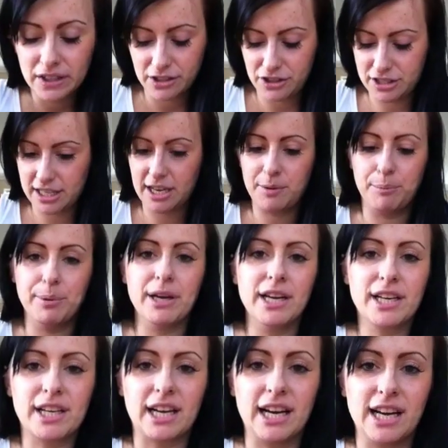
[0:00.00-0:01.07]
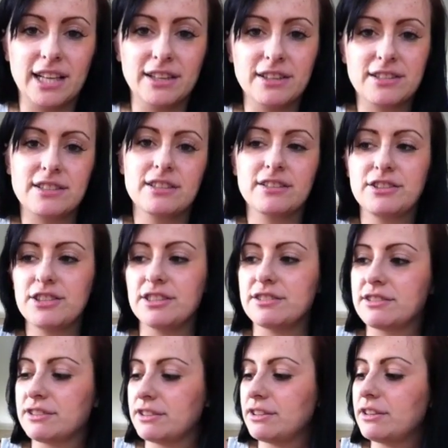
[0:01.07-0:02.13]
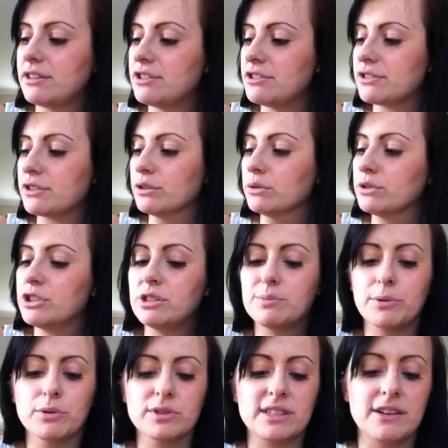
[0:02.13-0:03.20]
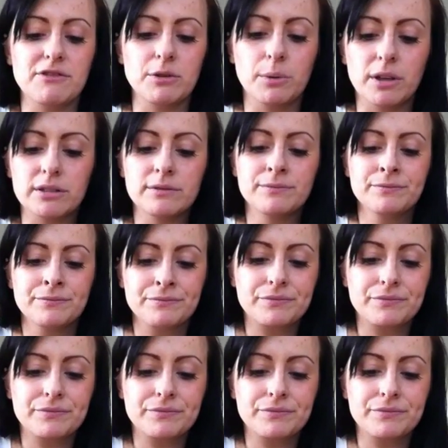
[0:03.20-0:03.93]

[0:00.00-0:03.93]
She's getting big, and she's cool. She supports everyone